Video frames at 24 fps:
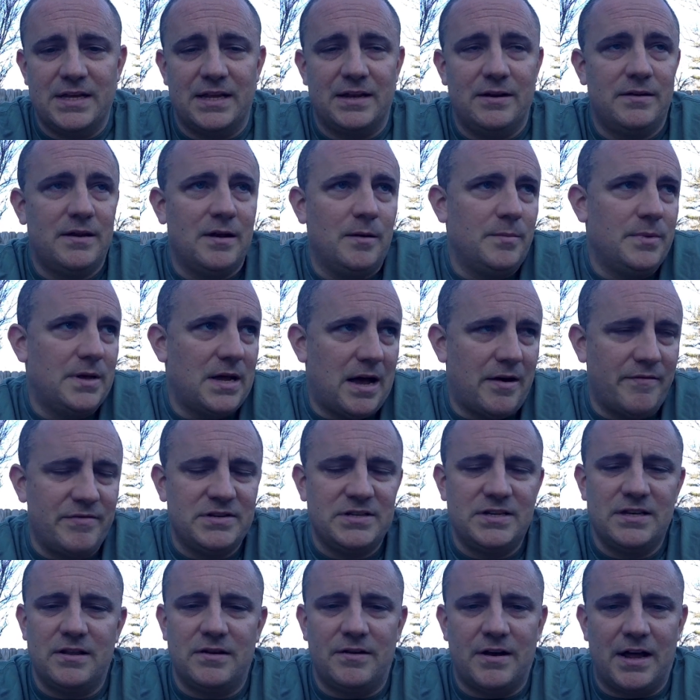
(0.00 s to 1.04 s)
And they'll be,
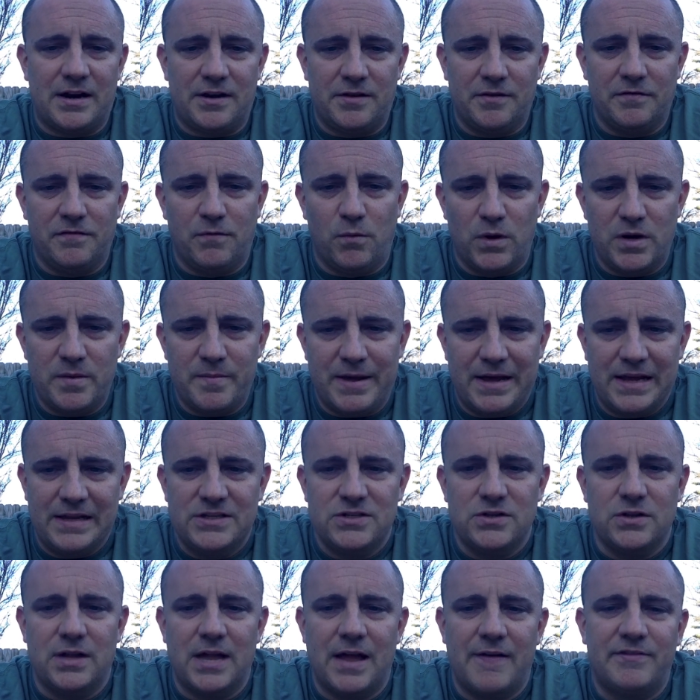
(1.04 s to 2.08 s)
obviously, they're not on the 40-man,
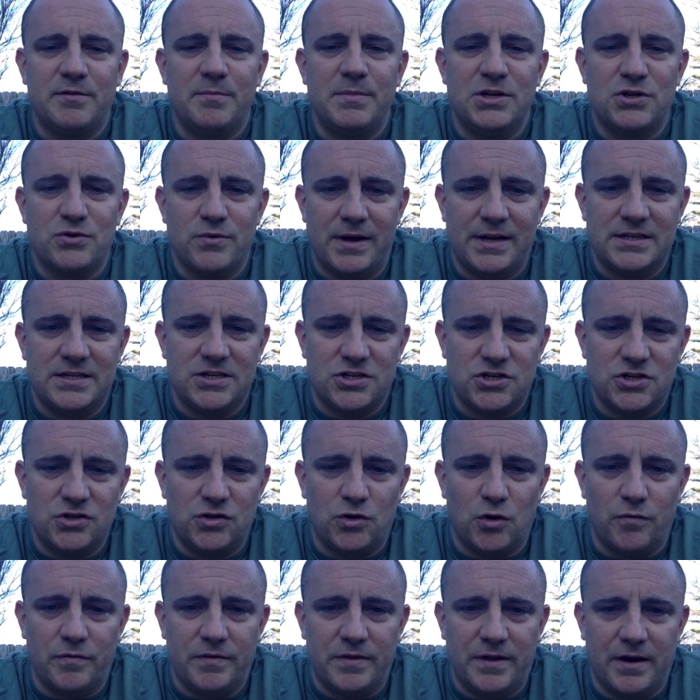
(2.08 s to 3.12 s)
so they'll have to be
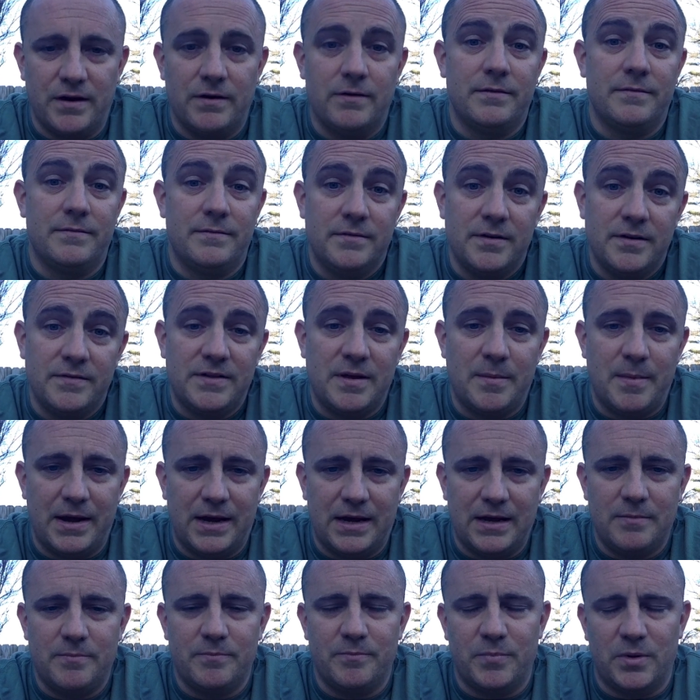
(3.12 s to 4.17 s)
transitioned over there if they
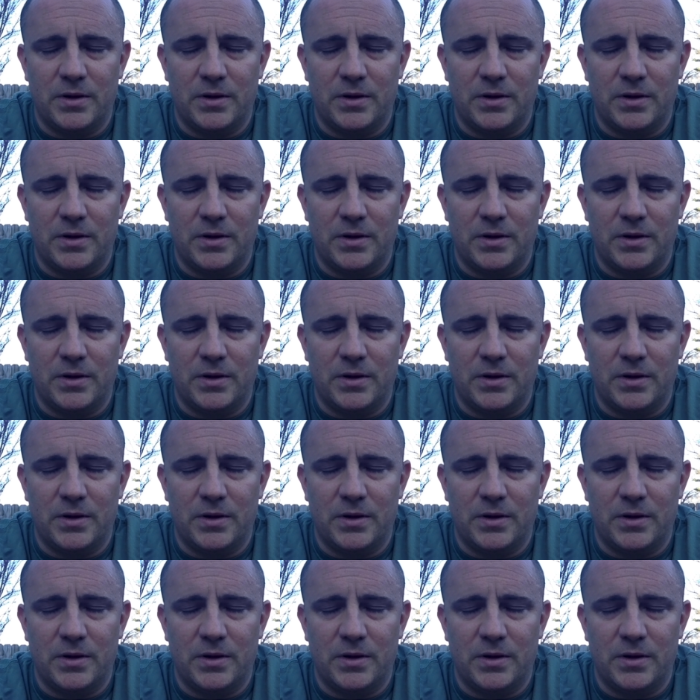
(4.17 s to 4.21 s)
make it.